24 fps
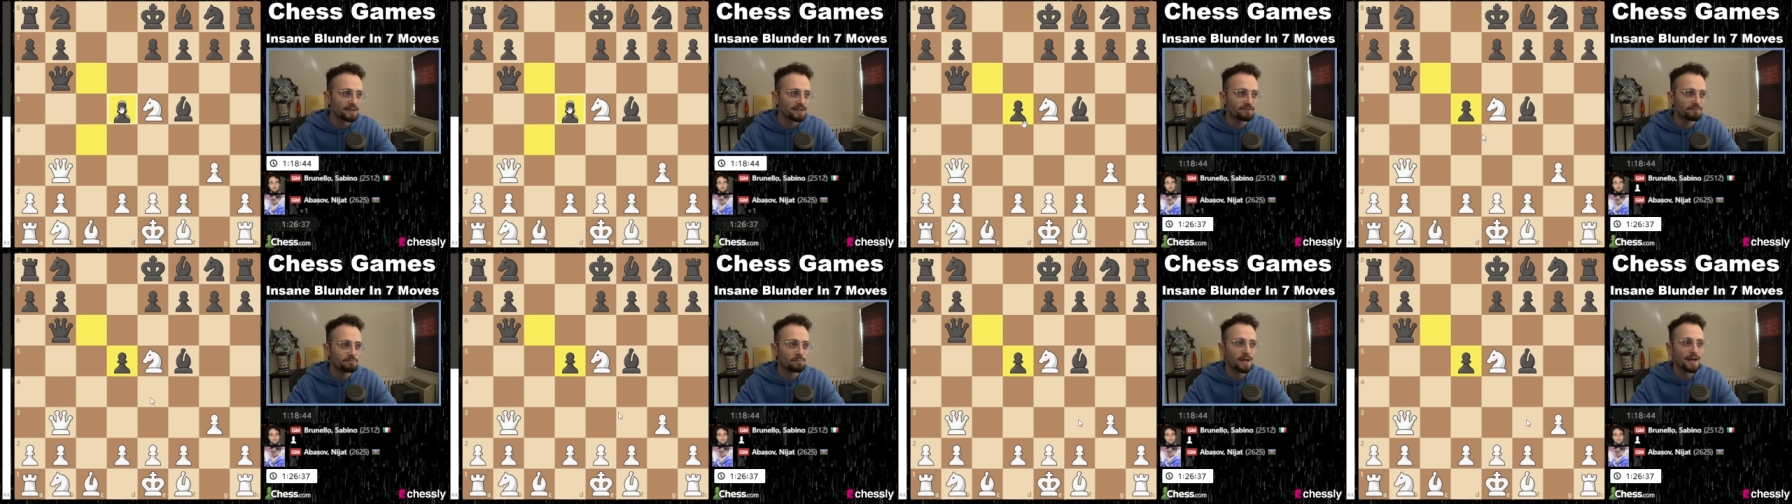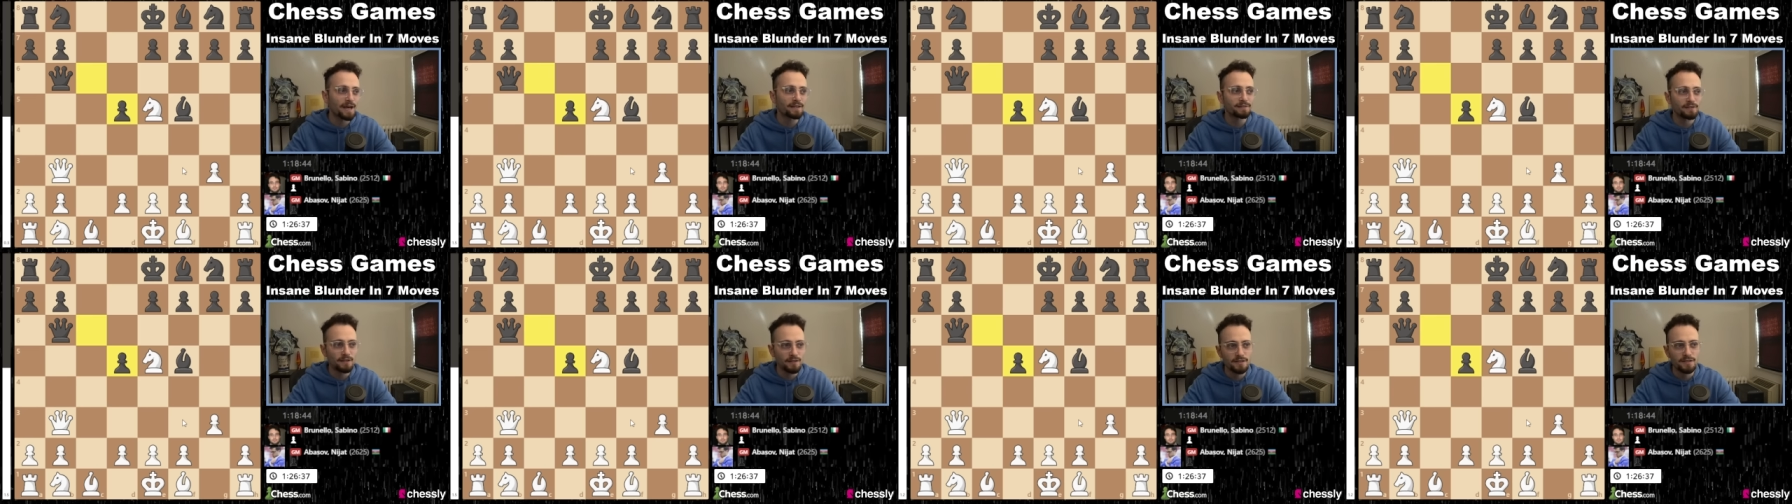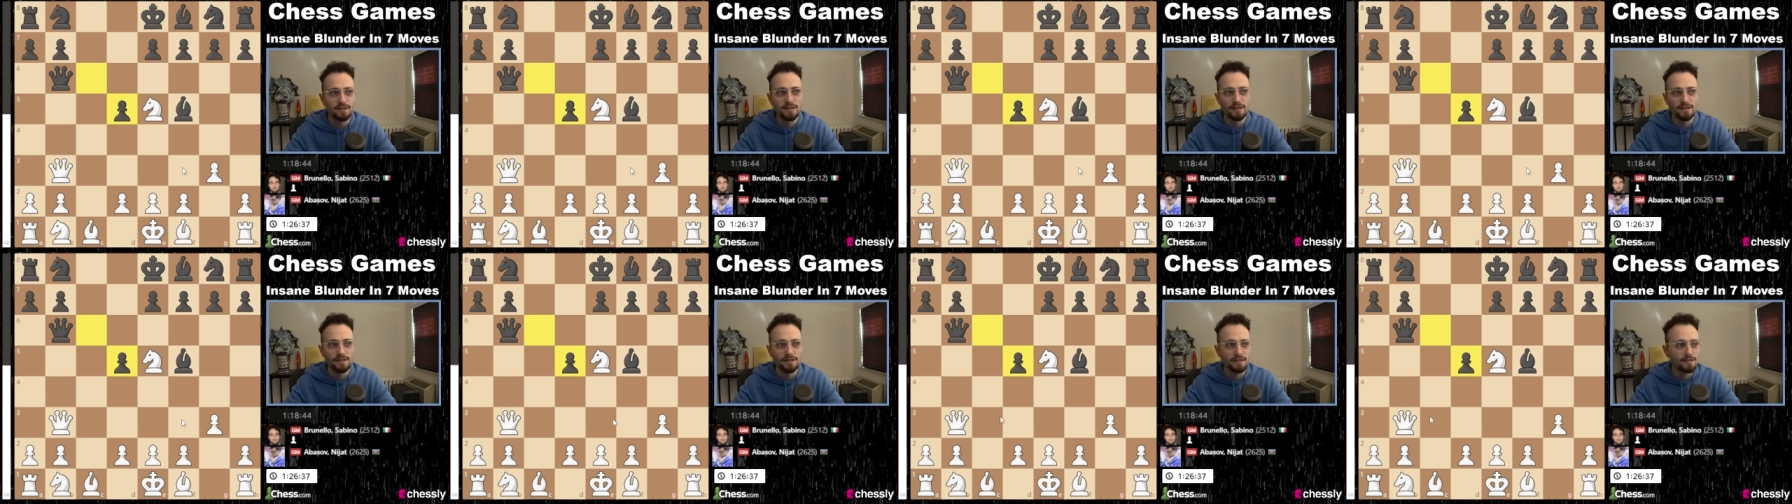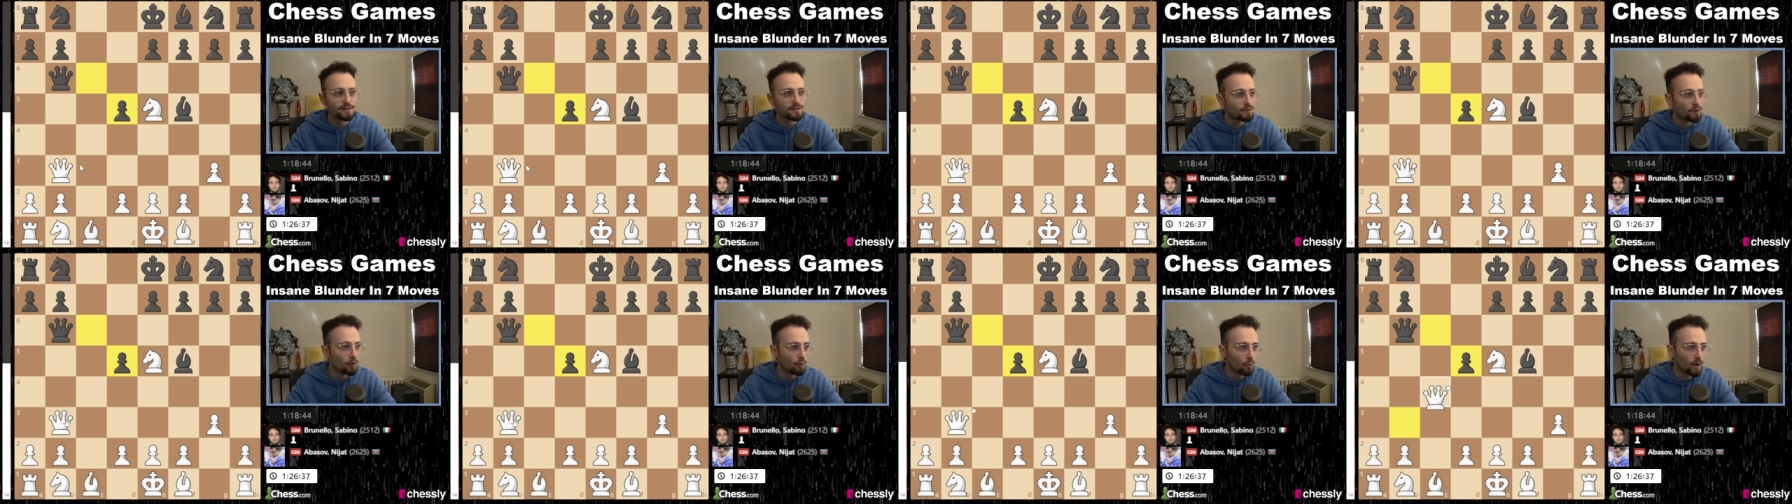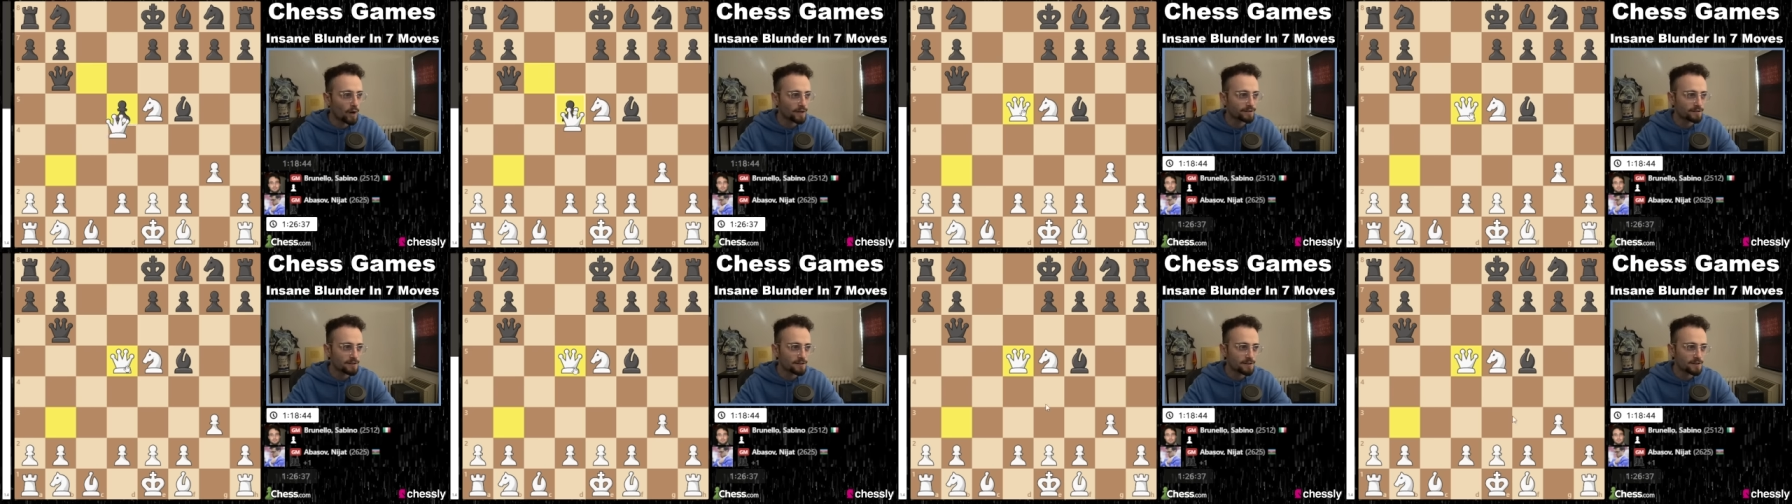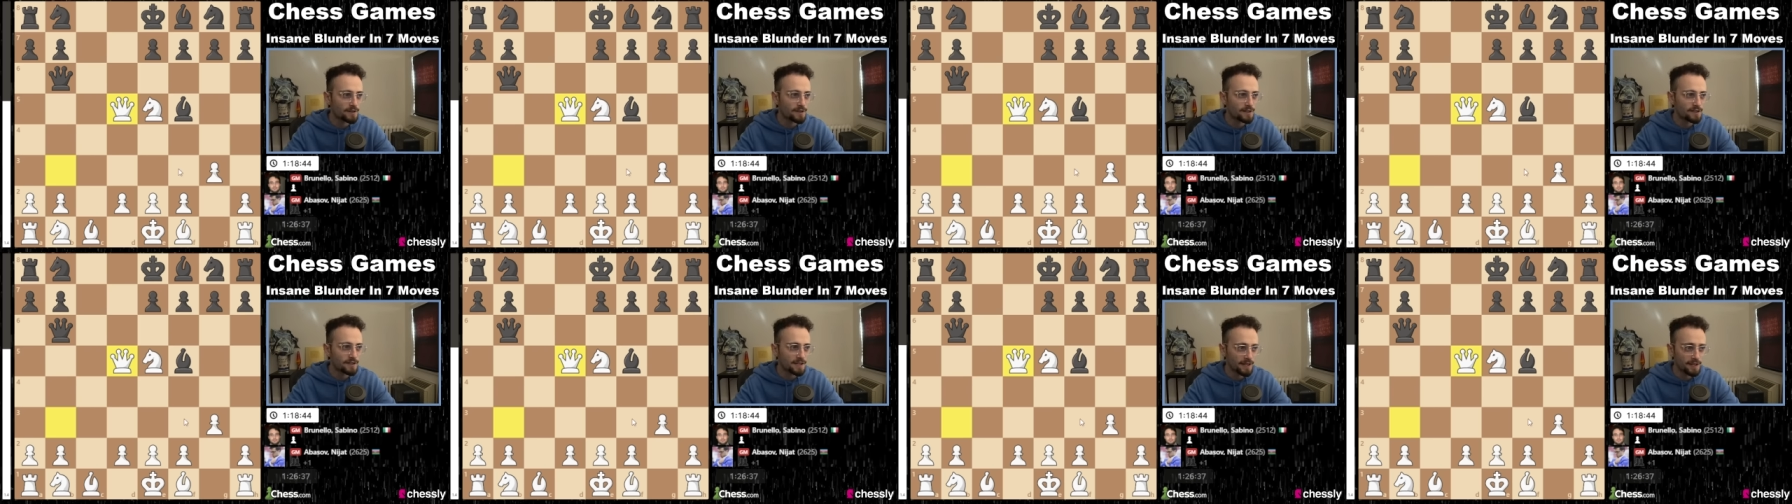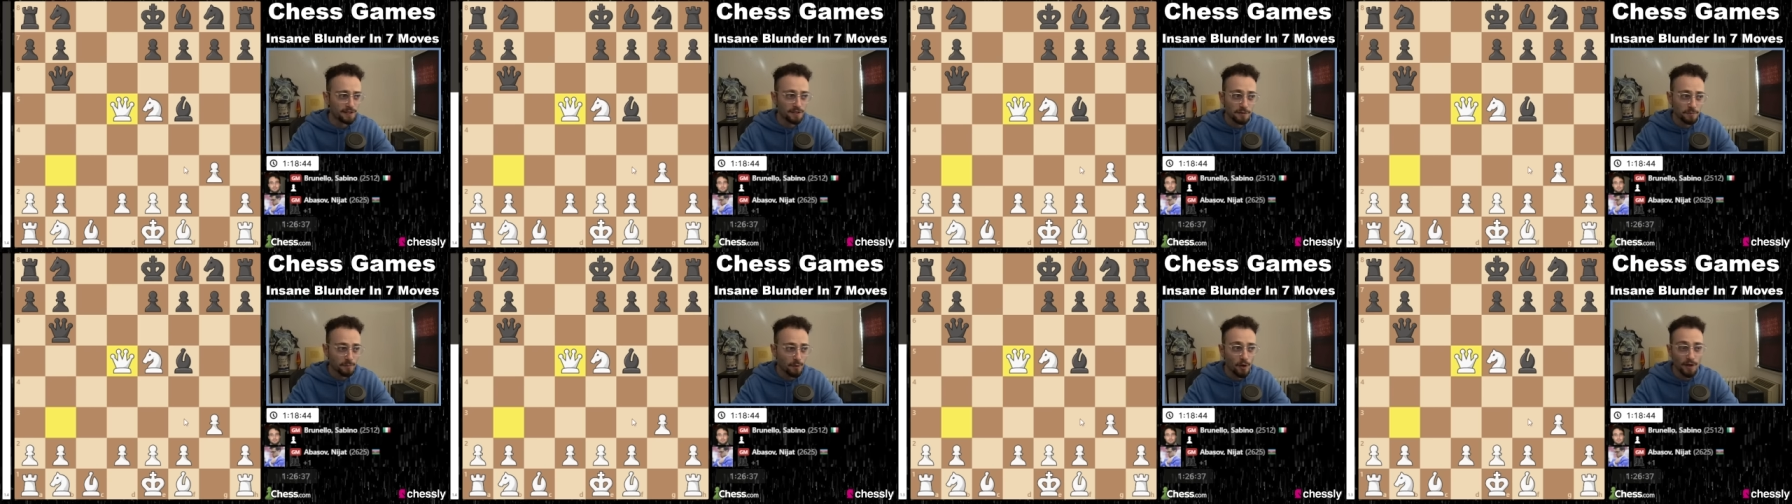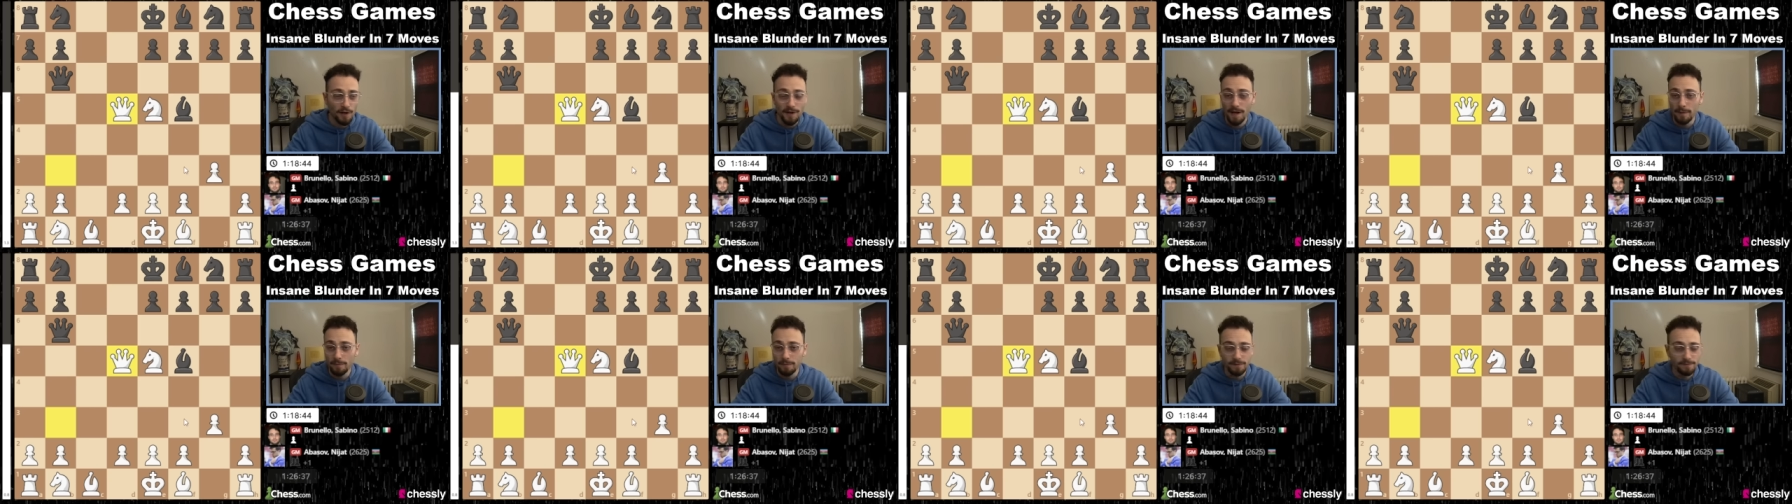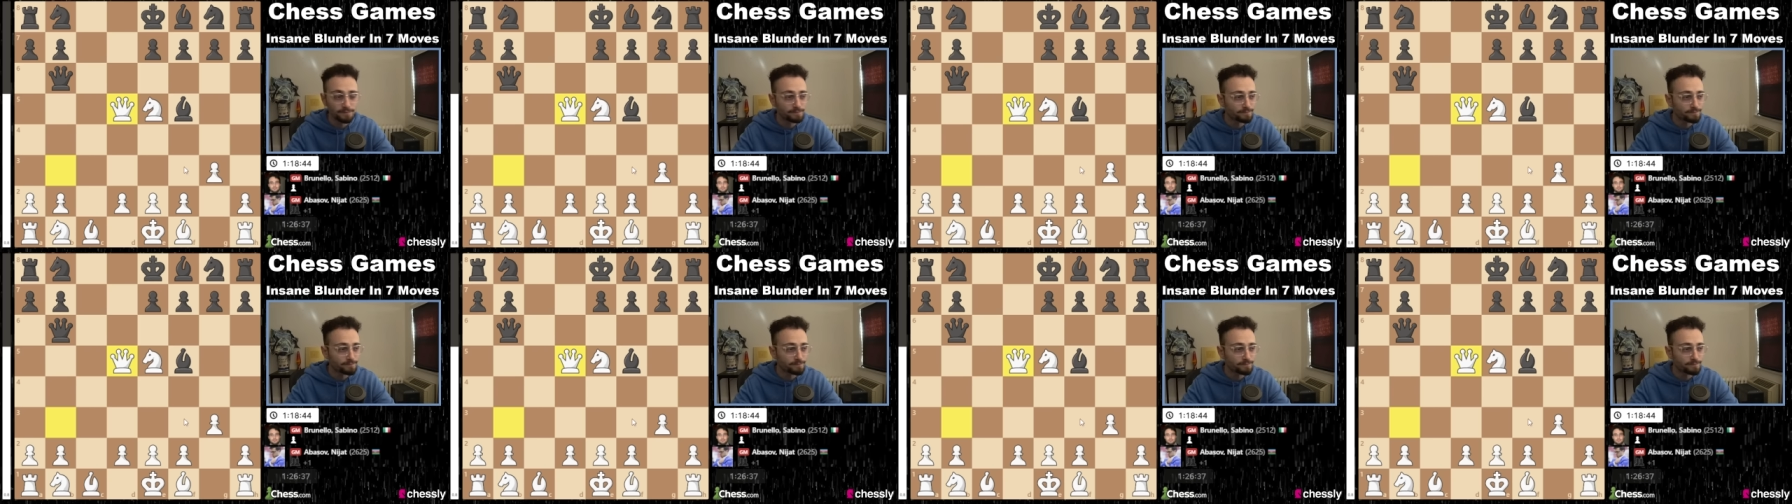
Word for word: if black does this, white does this, and is a pawn up.